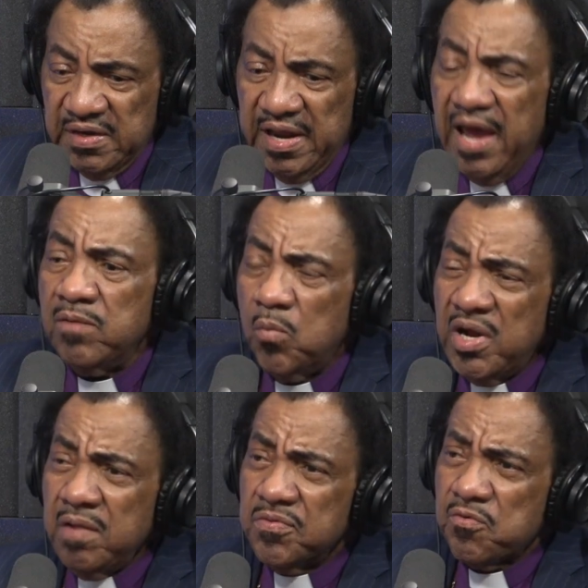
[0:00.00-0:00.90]
like that. And
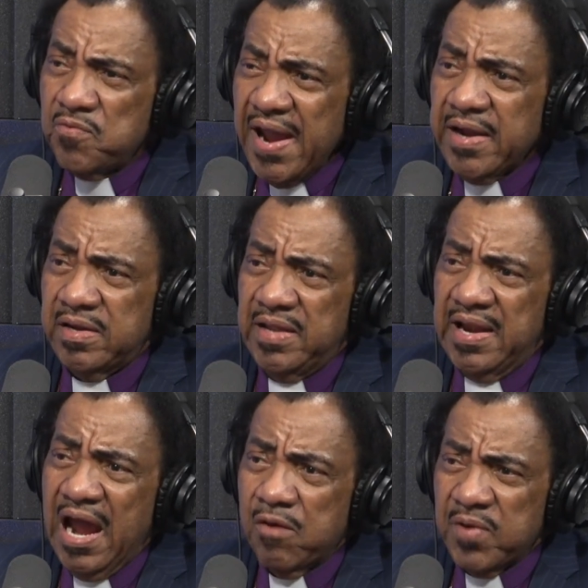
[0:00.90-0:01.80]
one of the records
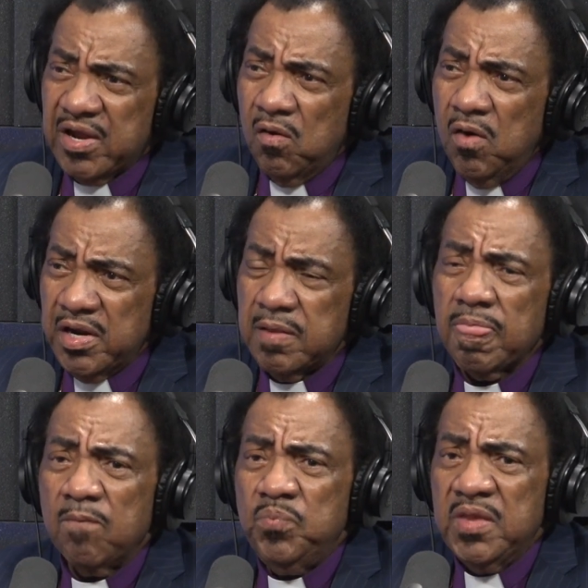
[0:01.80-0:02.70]
that I recorded
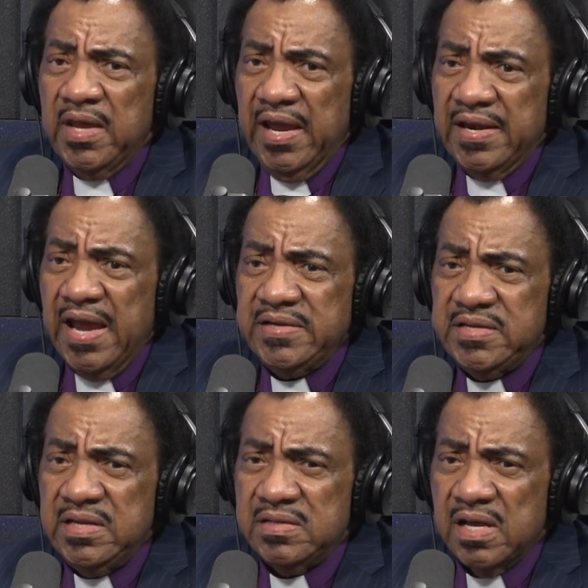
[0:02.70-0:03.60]
in
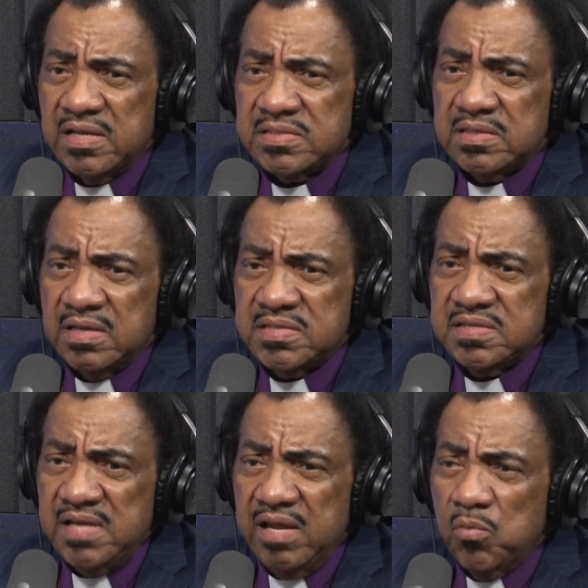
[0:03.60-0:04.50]

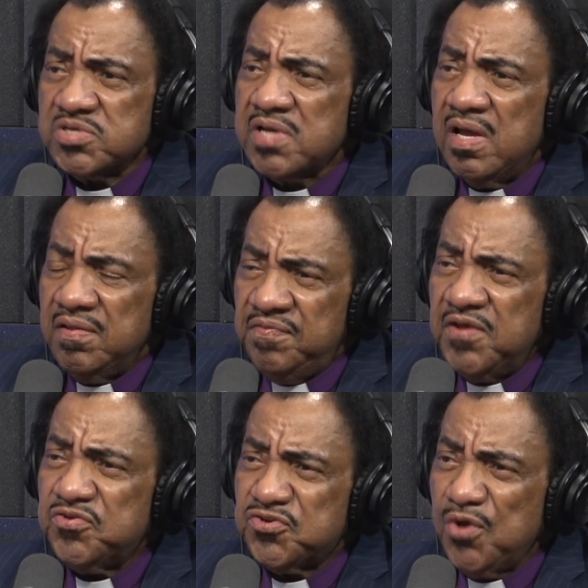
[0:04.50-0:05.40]
1968 was
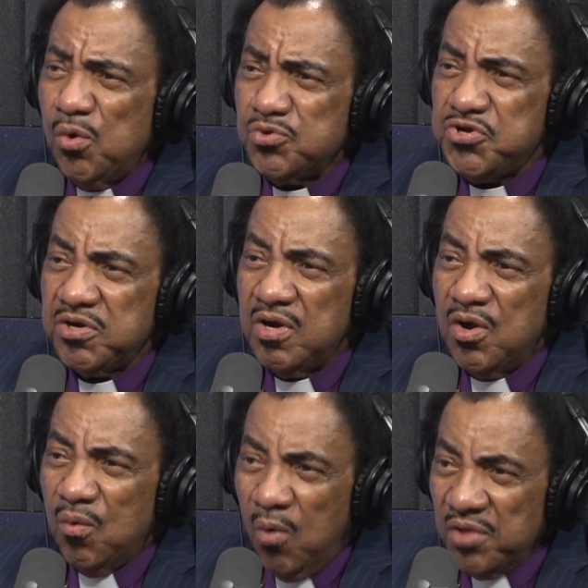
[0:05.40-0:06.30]
"This Soldier
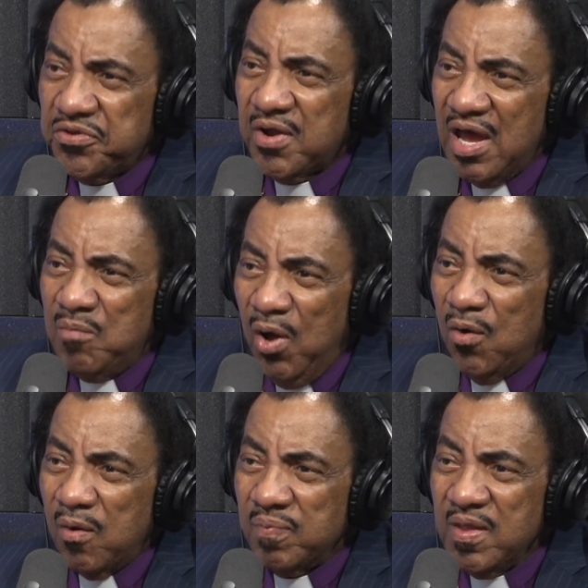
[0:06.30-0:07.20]
Want to Come
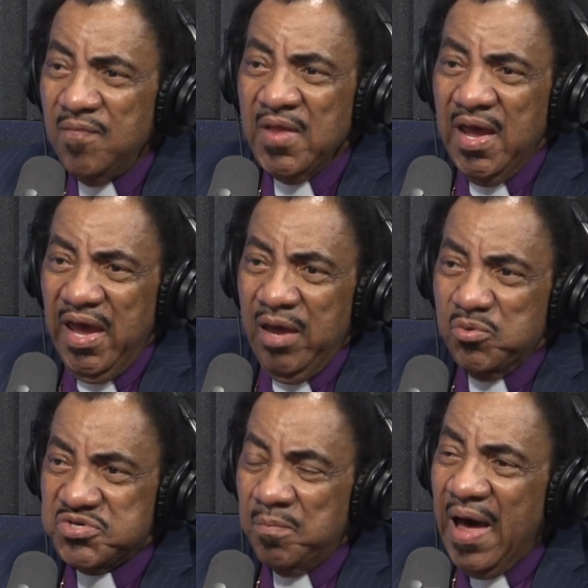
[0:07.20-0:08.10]
Home." It
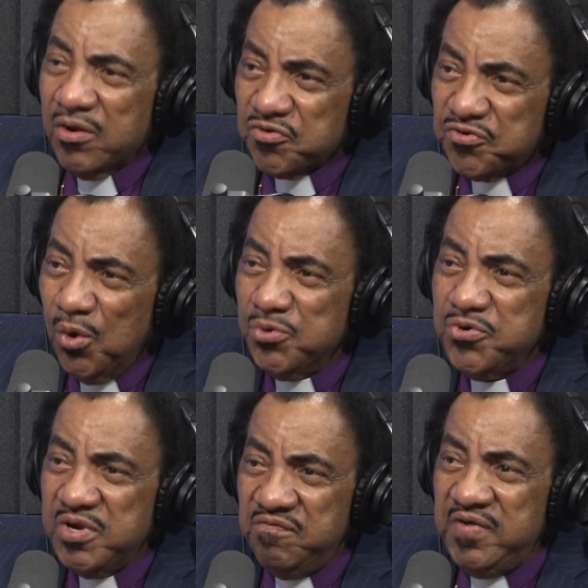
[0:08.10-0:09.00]
was about a
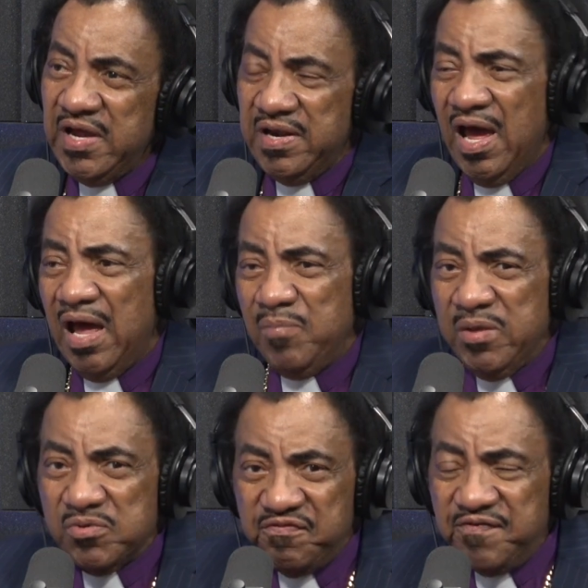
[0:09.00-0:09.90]
soldier in Vietnam.
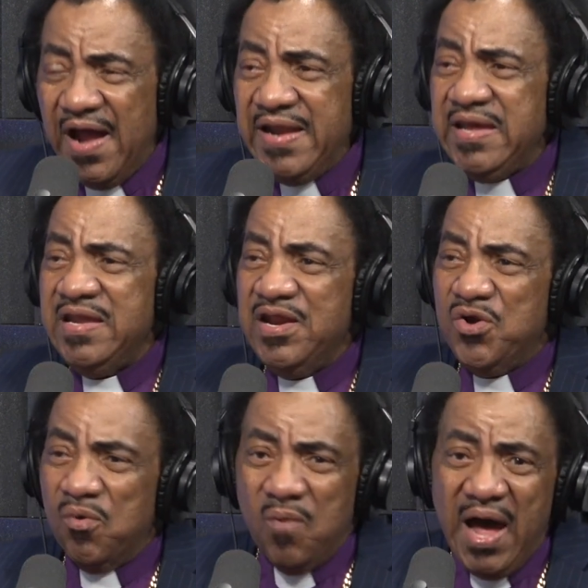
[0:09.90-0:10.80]
He was fighting. He didn't
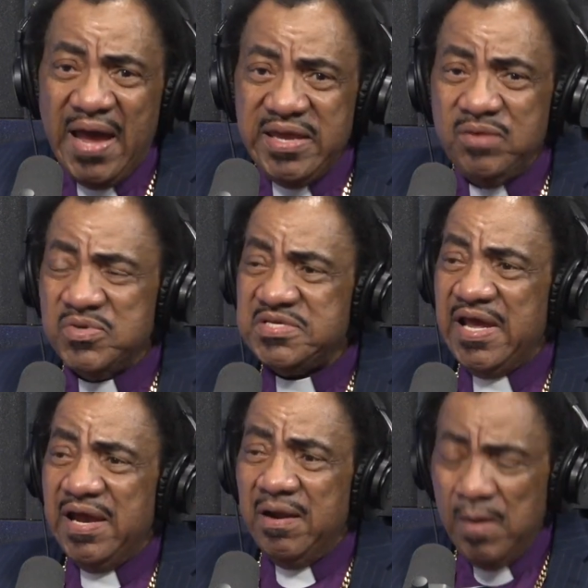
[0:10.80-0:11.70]
know why he was
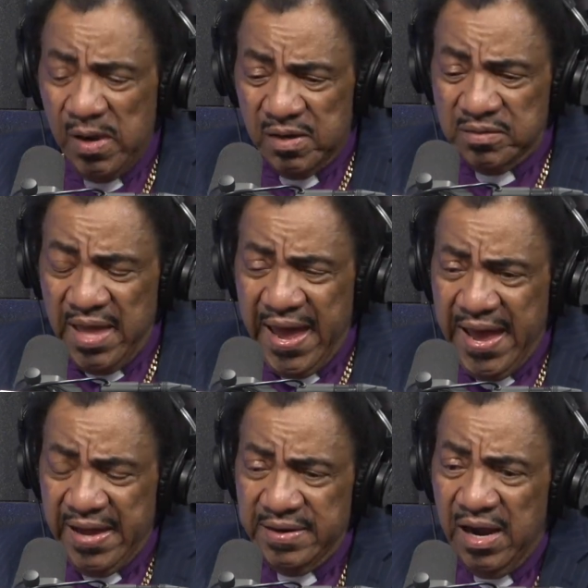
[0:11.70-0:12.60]
there.
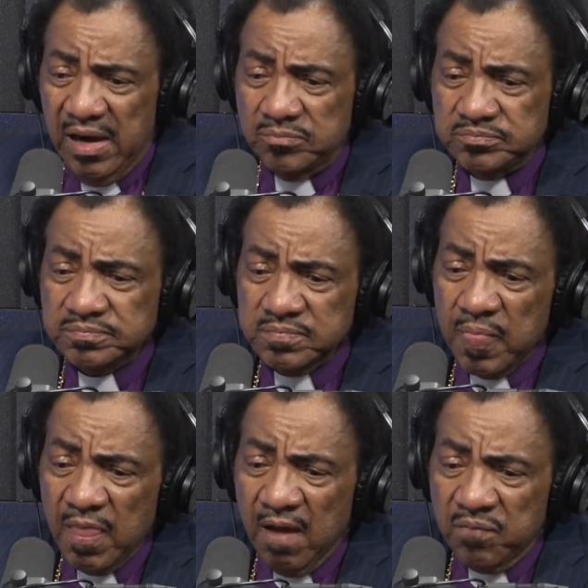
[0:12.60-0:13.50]
And
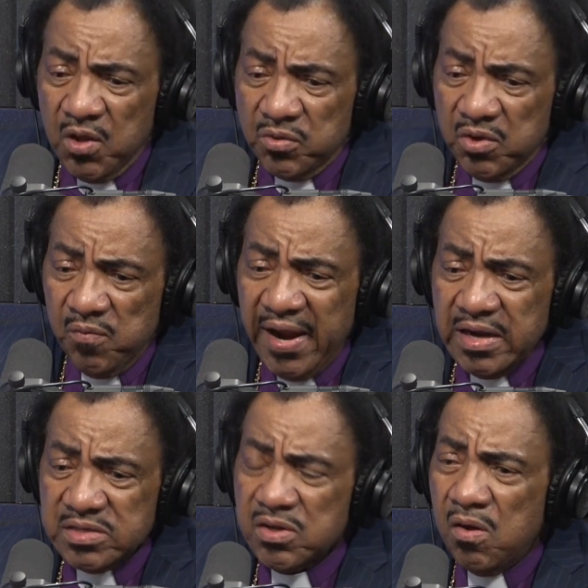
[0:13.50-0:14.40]
the
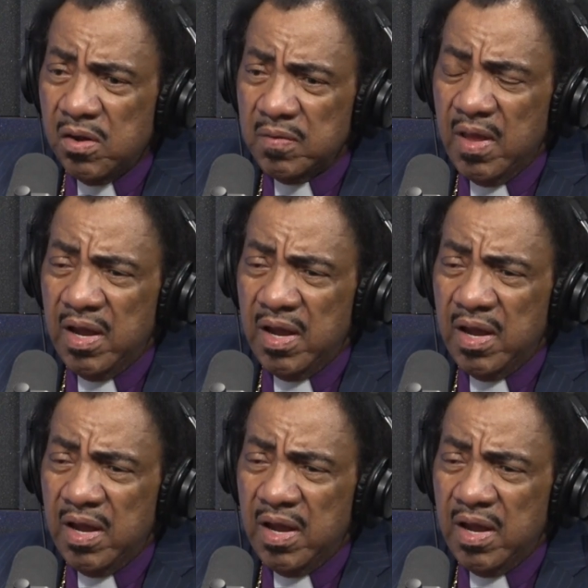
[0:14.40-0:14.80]
record is called